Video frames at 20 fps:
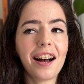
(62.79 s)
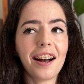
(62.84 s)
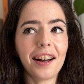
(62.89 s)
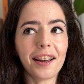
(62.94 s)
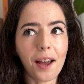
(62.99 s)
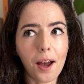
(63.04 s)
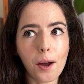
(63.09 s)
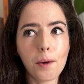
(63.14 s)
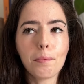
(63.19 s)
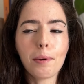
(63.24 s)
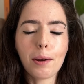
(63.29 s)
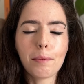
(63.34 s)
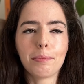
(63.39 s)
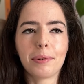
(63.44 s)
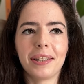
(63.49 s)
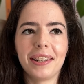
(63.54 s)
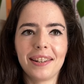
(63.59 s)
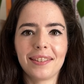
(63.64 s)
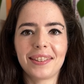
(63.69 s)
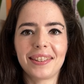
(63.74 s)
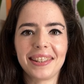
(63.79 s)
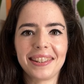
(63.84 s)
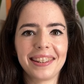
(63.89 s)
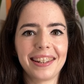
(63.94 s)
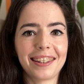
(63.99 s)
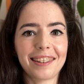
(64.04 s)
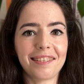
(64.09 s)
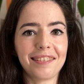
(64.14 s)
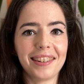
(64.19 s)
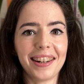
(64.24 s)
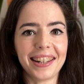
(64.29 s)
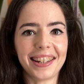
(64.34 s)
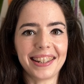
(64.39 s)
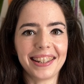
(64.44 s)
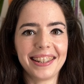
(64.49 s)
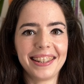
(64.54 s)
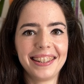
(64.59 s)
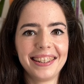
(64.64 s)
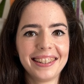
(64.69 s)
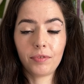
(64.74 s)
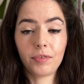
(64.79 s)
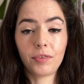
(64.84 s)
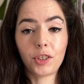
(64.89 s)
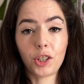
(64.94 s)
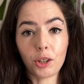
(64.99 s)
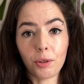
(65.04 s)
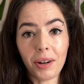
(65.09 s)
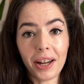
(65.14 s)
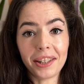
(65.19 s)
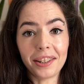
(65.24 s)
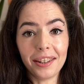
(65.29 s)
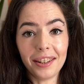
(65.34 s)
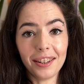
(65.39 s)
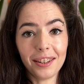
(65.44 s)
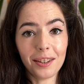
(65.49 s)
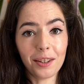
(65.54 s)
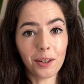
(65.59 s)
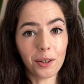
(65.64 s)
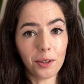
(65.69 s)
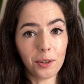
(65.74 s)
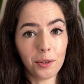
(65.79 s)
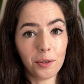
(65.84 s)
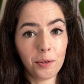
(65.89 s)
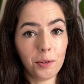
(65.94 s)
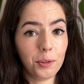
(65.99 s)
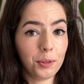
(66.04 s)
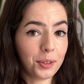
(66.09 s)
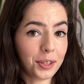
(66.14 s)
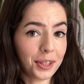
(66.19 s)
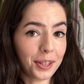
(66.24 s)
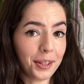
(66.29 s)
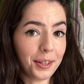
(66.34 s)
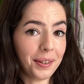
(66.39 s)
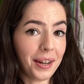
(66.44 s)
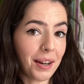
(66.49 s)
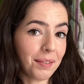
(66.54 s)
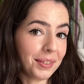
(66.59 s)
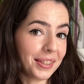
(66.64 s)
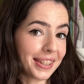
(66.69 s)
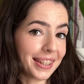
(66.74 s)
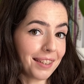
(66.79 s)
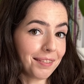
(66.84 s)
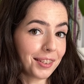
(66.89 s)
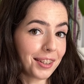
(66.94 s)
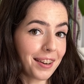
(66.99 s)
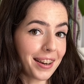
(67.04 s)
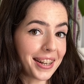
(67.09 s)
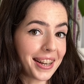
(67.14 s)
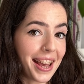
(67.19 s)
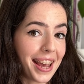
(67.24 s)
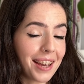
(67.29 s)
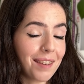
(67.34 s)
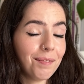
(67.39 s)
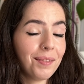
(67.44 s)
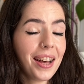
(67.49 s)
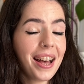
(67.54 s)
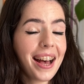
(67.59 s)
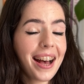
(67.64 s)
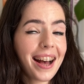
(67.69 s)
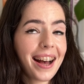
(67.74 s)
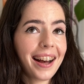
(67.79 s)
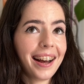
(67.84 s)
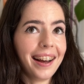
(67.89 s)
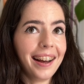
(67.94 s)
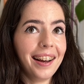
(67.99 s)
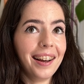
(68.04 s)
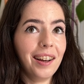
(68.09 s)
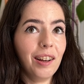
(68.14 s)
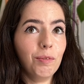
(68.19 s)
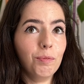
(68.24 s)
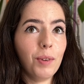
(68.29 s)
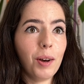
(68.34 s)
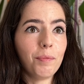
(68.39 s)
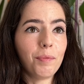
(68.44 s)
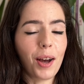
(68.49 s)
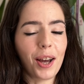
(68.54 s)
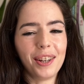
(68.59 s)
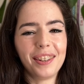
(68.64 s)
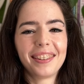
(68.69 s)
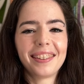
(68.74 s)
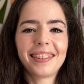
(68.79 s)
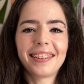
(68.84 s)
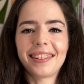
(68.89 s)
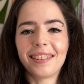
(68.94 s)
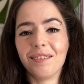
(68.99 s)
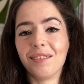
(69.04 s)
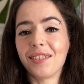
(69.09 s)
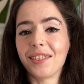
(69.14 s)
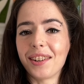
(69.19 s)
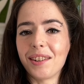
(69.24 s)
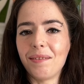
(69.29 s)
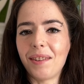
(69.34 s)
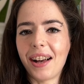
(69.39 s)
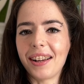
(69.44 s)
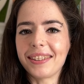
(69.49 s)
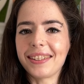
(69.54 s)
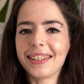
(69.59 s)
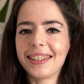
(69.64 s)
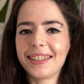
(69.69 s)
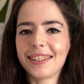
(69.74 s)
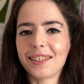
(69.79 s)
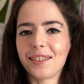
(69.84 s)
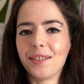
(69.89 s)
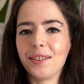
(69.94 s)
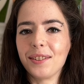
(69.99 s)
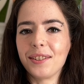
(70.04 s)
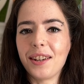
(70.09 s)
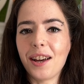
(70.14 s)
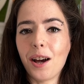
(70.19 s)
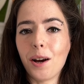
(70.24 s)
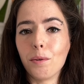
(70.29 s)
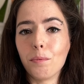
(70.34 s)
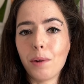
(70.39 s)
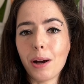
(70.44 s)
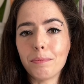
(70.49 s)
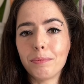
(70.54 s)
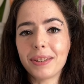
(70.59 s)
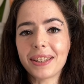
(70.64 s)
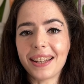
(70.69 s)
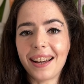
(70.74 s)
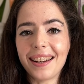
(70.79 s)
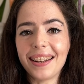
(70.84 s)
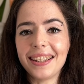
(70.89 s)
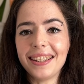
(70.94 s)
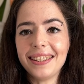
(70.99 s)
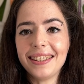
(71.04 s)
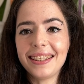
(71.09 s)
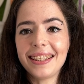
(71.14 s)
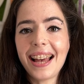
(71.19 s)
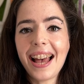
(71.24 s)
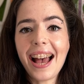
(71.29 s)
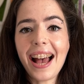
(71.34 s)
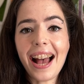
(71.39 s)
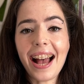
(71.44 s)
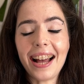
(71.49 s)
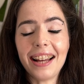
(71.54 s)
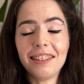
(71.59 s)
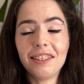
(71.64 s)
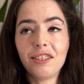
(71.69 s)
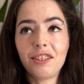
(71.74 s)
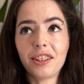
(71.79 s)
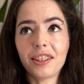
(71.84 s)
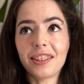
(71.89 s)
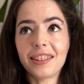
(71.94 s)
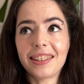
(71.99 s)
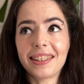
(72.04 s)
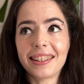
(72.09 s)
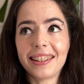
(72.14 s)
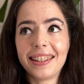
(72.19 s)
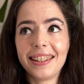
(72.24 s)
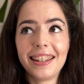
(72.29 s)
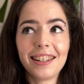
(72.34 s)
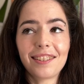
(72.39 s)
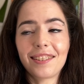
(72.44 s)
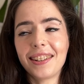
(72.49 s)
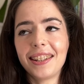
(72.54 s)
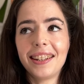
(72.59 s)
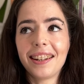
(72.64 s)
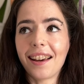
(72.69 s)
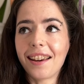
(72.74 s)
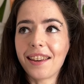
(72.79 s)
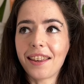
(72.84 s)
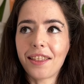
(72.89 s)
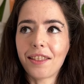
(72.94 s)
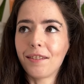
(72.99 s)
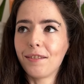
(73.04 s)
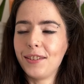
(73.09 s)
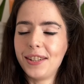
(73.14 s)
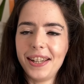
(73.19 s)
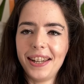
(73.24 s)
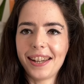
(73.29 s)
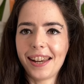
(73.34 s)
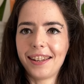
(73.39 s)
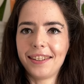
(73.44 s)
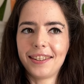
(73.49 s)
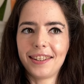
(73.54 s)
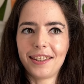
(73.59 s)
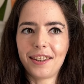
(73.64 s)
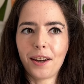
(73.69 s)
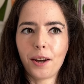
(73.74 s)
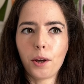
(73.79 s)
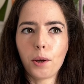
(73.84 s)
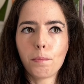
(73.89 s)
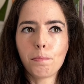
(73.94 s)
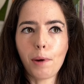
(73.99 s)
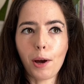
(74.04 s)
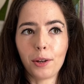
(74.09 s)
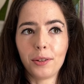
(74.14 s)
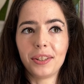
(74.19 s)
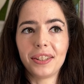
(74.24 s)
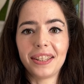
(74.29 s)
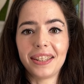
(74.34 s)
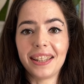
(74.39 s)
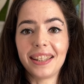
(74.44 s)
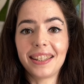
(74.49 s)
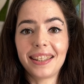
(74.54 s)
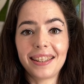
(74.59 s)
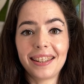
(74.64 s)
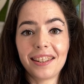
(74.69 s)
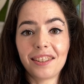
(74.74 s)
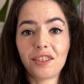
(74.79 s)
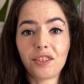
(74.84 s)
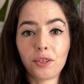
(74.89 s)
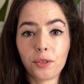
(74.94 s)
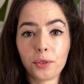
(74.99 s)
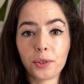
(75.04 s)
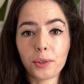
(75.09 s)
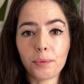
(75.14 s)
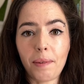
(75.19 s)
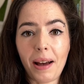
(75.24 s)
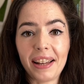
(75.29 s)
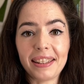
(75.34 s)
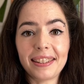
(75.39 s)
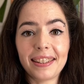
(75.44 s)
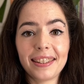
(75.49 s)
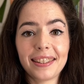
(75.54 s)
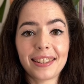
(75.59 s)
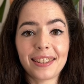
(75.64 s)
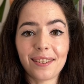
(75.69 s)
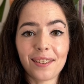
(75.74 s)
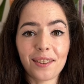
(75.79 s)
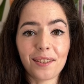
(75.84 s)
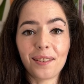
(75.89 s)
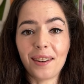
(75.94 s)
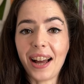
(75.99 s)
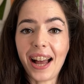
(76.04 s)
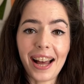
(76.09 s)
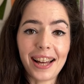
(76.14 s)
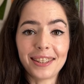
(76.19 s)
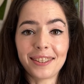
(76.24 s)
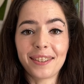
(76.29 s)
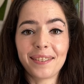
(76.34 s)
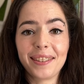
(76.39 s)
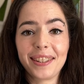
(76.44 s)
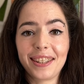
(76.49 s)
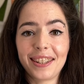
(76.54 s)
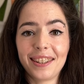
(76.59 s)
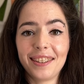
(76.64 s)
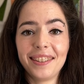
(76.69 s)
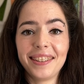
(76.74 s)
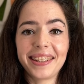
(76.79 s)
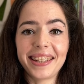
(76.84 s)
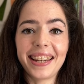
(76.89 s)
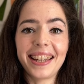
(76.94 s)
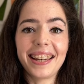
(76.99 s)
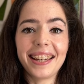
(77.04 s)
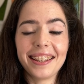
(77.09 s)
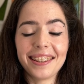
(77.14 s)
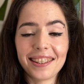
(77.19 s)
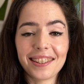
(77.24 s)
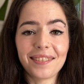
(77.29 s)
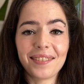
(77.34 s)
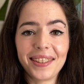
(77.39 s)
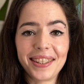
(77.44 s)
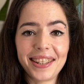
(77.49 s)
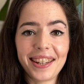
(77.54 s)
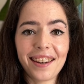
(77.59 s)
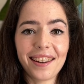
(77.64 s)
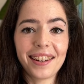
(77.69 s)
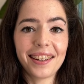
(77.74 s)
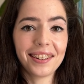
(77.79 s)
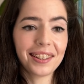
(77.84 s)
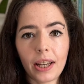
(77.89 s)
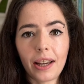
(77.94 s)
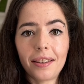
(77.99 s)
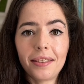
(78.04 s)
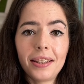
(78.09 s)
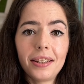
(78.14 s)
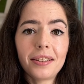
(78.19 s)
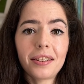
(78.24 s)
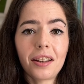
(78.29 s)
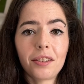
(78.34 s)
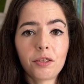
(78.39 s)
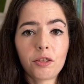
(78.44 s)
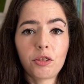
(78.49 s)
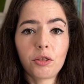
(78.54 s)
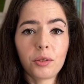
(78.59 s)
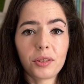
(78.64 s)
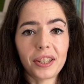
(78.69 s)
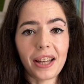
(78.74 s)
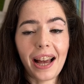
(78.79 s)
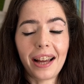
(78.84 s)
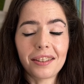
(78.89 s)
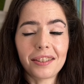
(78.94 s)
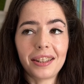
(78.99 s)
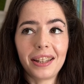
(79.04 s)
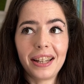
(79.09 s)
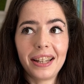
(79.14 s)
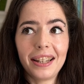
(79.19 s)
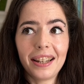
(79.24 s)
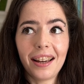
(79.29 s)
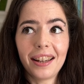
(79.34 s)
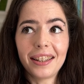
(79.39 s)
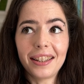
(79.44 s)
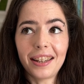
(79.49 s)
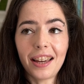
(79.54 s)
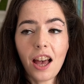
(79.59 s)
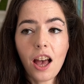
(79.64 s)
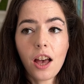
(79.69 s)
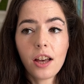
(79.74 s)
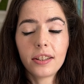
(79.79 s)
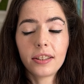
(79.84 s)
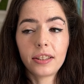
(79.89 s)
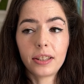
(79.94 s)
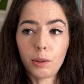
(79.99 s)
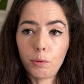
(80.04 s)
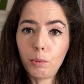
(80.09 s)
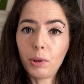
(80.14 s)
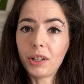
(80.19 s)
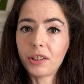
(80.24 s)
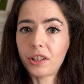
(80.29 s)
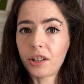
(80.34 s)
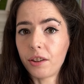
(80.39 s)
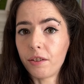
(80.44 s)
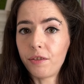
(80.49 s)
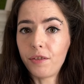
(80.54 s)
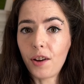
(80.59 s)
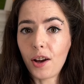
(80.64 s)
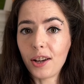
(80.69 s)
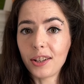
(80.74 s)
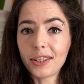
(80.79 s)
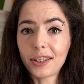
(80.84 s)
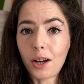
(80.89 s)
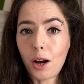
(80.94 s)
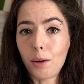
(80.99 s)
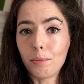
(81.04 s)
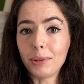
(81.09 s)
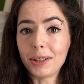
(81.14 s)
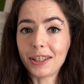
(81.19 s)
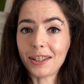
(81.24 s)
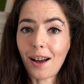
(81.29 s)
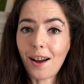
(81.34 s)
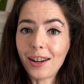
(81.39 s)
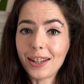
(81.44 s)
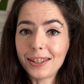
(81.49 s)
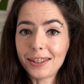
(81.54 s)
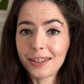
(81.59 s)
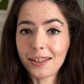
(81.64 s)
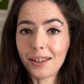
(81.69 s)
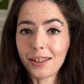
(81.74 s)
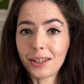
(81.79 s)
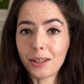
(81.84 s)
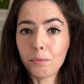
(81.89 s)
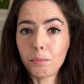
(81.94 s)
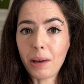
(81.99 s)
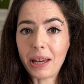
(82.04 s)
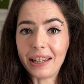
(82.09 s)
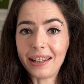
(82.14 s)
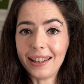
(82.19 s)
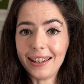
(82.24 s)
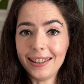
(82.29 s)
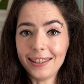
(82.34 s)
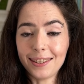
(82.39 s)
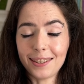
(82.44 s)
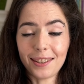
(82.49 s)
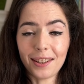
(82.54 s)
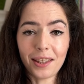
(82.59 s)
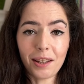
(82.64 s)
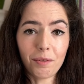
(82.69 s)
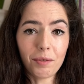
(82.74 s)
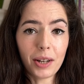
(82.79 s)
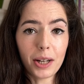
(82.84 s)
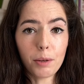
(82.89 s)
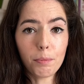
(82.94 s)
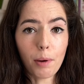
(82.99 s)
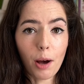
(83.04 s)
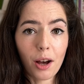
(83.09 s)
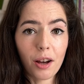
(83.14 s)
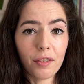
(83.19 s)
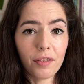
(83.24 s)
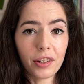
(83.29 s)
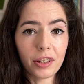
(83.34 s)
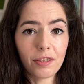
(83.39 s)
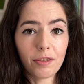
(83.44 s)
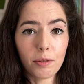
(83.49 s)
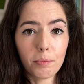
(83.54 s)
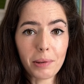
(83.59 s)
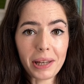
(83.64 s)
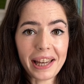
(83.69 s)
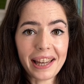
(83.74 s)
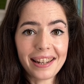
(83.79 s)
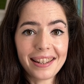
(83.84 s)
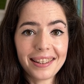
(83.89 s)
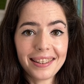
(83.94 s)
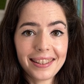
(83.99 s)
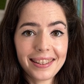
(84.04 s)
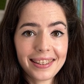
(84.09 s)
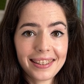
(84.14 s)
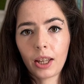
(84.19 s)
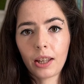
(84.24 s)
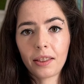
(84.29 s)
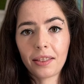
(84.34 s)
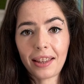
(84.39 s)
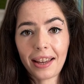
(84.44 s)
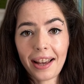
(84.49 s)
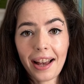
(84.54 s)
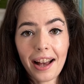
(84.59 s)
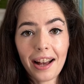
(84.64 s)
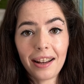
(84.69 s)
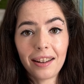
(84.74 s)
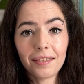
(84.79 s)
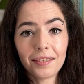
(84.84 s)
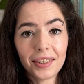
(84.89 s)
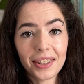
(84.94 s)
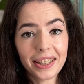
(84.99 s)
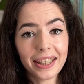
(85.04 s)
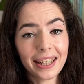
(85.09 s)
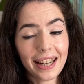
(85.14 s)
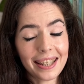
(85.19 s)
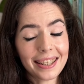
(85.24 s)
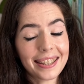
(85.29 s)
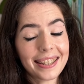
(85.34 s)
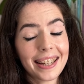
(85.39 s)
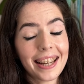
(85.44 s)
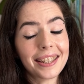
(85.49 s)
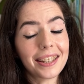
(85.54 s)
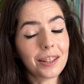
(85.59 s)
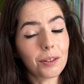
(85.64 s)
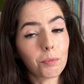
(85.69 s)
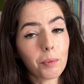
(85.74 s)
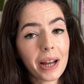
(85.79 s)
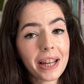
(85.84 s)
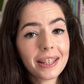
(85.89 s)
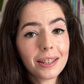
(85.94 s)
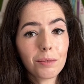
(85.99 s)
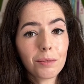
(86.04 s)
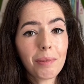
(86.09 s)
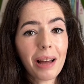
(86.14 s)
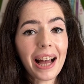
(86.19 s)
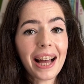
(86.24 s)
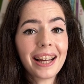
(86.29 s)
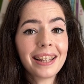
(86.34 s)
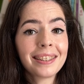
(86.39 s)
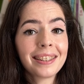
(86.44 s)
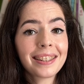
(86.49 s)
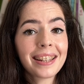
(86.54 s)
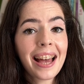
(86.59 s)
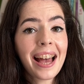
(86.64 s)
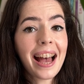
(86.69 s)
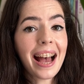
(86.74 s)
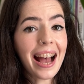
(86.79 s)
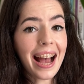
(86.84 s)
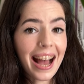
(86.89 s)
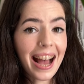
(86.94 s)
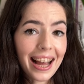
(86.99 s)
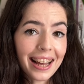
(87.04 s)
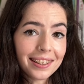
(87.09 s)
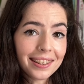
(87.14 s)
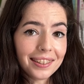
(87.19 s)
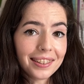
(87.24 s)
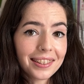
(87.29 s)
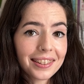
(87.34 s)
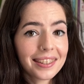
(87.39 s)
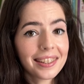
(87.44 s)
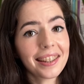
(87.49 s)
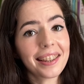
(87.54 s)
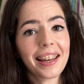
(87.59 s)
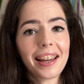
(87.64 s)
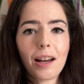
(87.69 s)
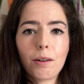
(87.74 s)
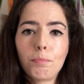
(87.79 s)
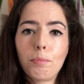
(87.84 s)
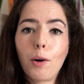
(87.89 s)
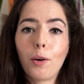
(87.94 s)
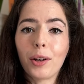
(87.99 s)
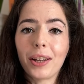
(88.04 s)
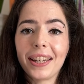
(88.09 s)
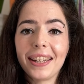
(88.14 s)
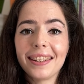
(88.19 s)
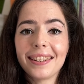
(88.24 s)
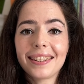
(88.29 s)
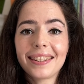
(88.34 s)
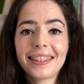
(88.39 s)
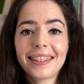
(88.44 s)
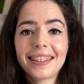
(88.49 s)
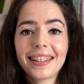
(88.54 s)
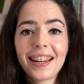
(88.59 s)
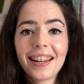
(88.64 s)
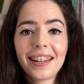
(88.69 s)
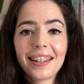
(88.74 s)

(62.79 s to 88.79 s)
I hope I'm pronouncing that correctly. Joanna, who also happens to have a great name, posts some free patterns on her website, and just literally like 3 days ago posted this shorts pattern, so I thought I had to include it in this video. And these kind of shorts are actually like similar to the first garments I started making, so they're really perfect for beginners. They have an elasticated waistband and they have pockets.